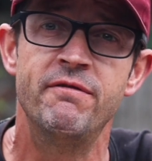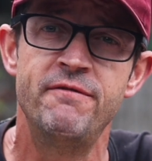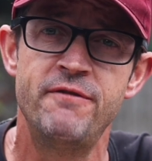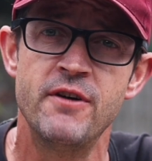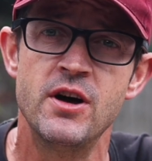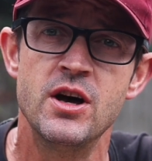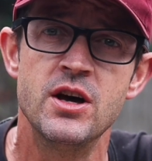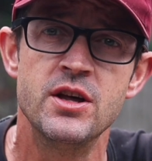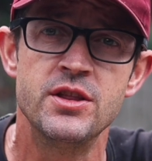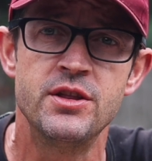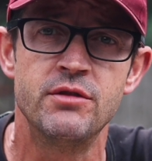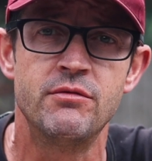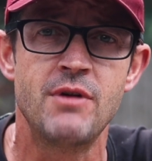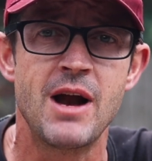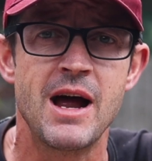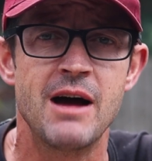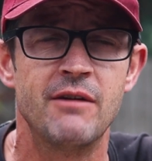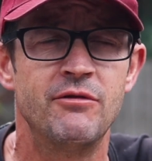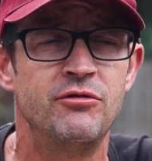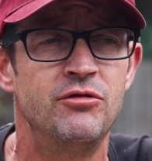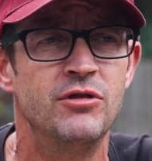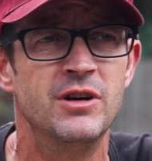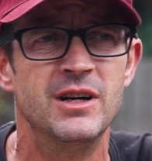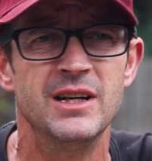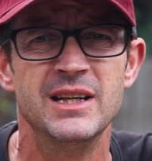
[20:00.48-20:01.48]
further
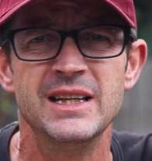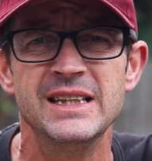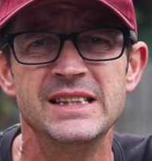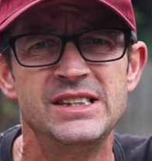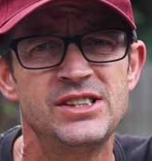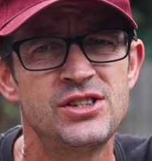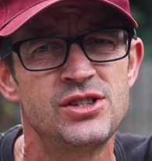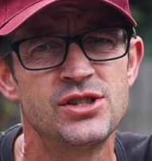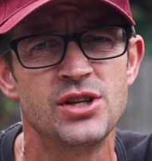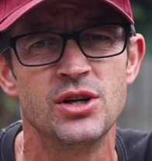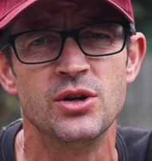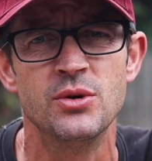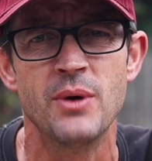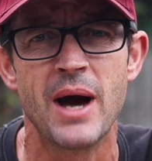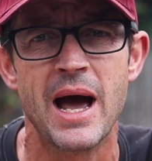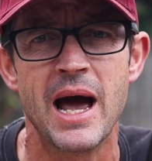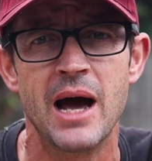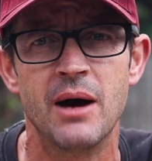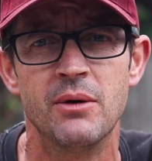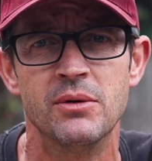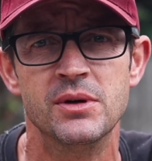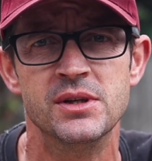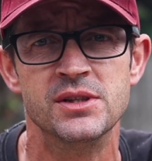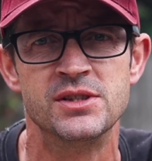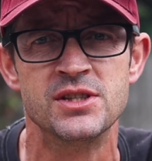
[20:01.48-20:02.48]
out for at least 2
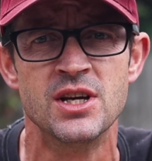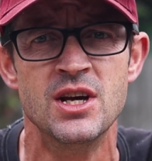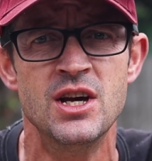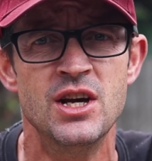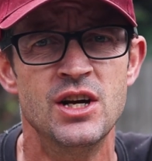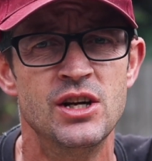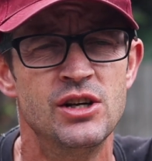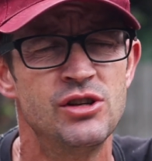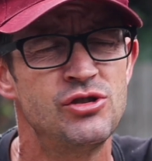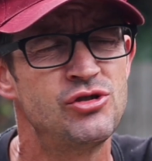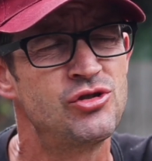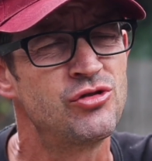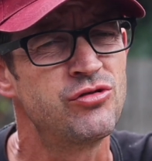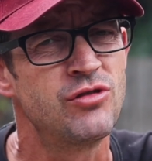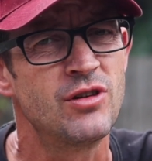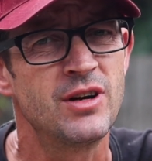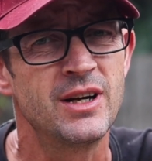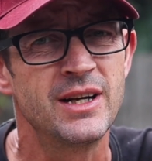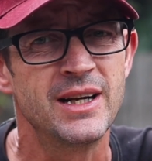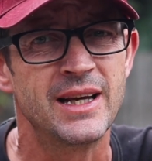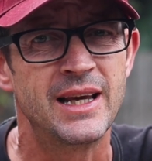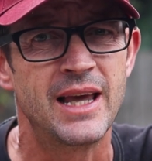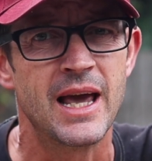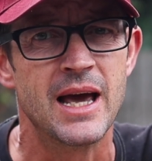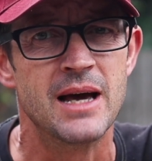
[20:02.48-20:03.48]
hours,
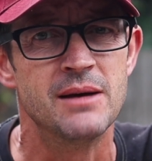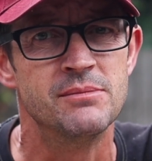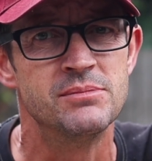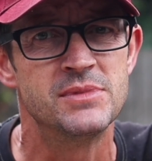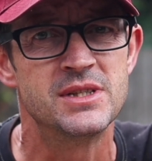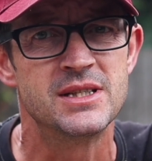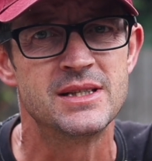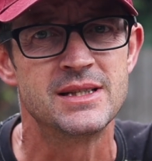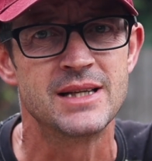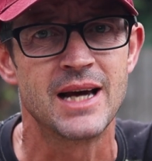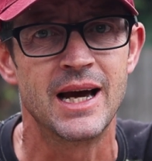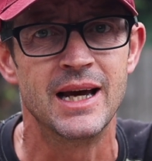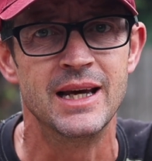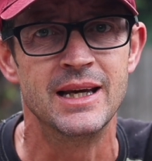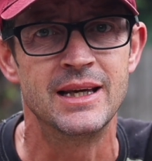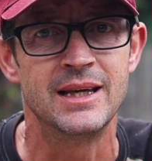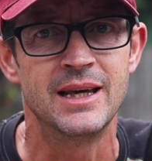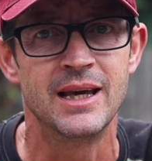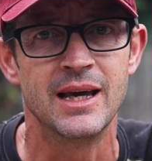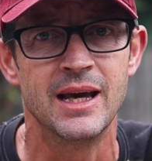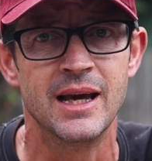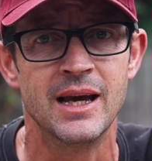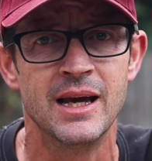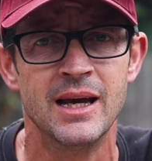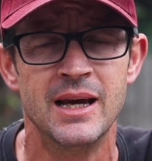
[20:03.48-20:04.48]
trying to get them to
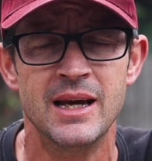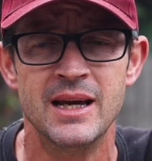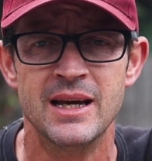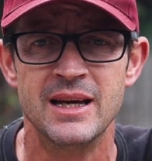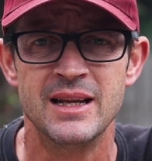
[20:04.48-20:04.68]
take it.